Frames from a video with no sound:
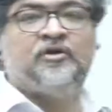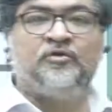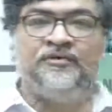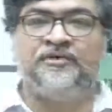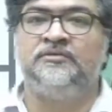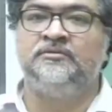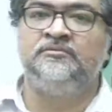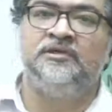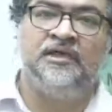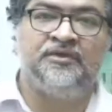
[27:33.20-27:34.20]
it,
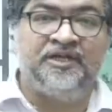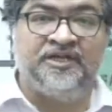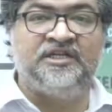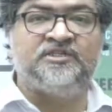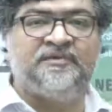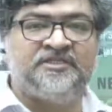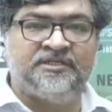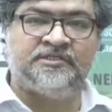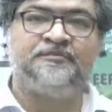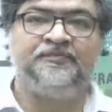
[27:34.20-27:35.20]
certain species.
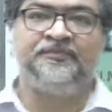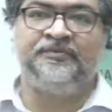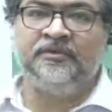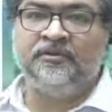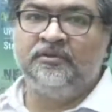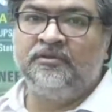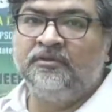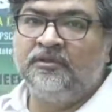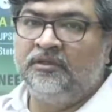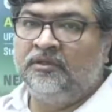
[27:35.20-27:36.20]

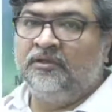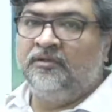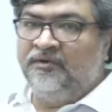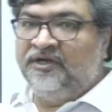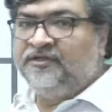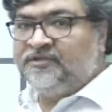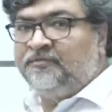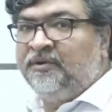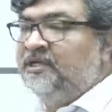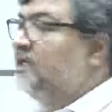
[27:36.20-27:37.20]
Very simple direct